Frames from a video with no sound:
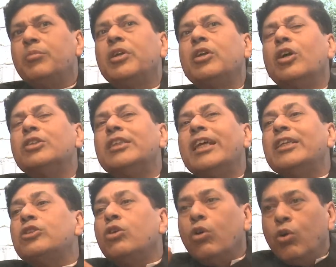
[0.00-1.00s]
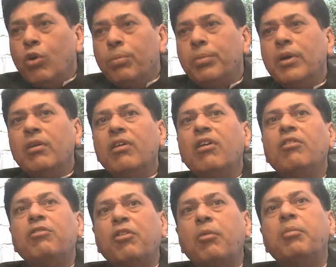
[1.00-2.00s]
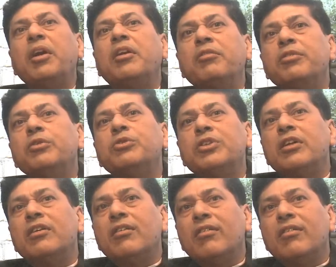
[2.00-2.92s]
Because there is hope for a better future.